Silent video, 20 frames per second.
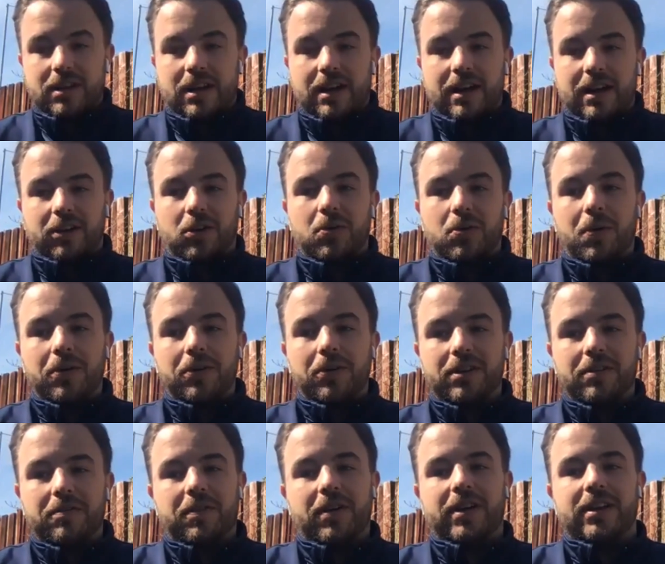and
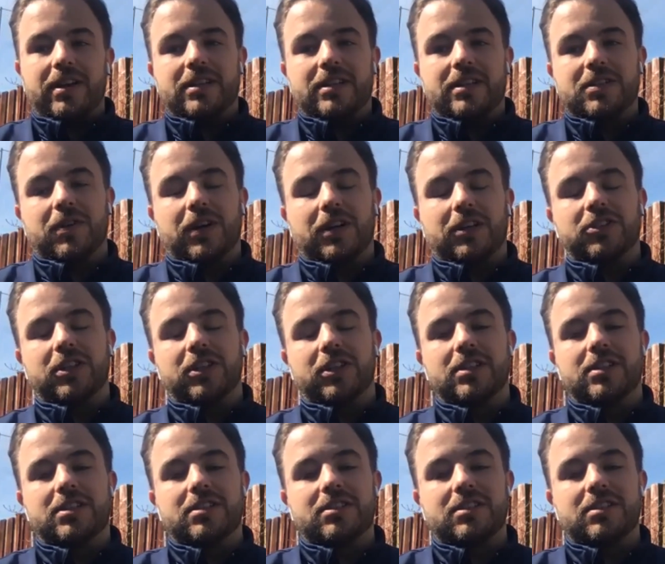quantifying
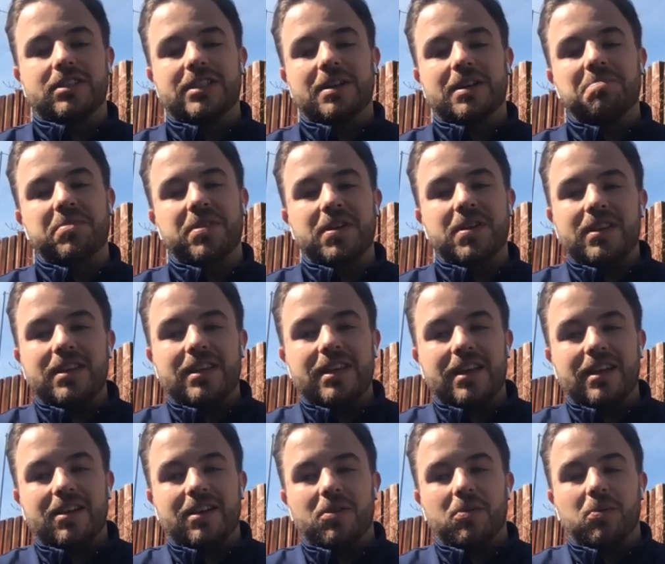dysfunctions, something
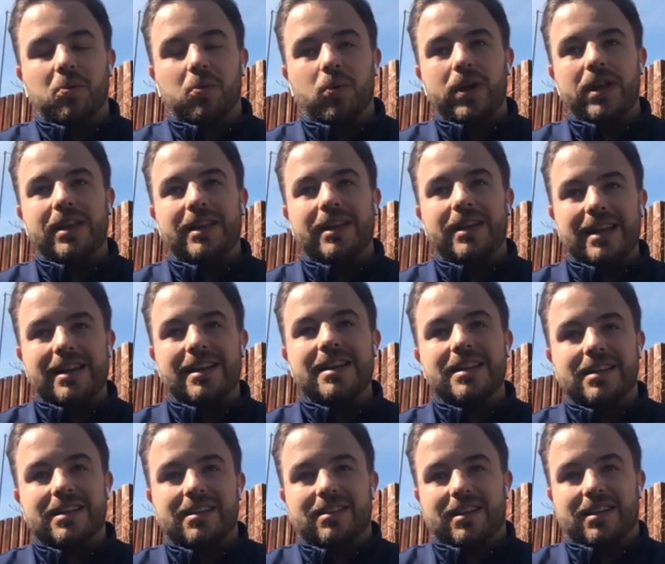that we
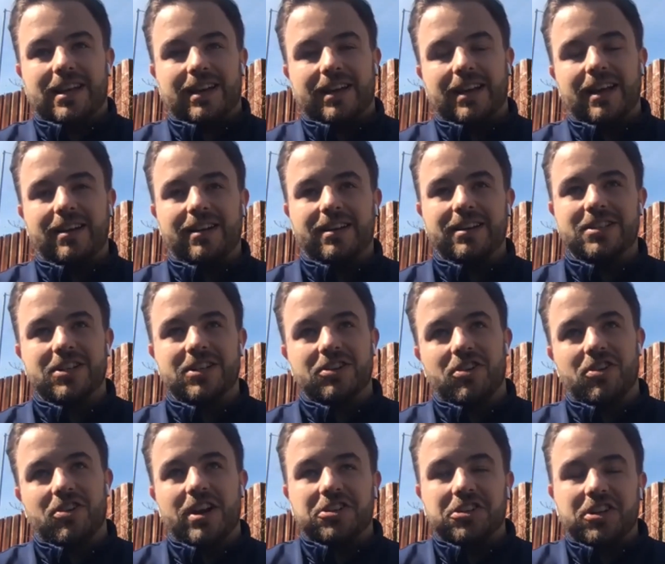didn't take into
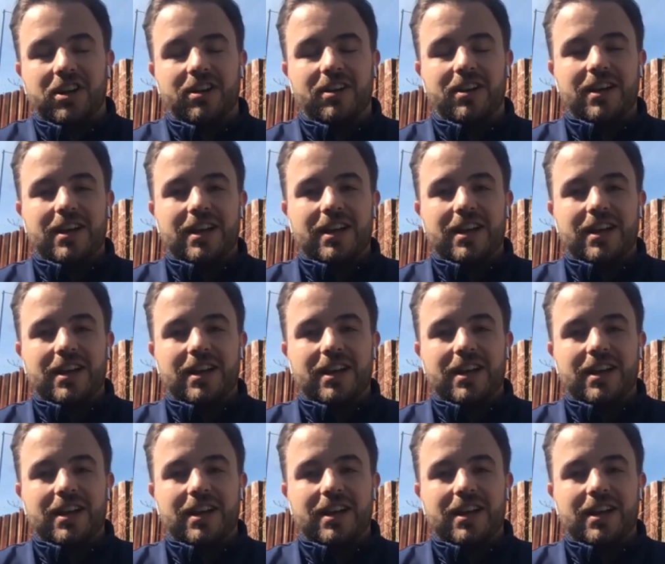consideration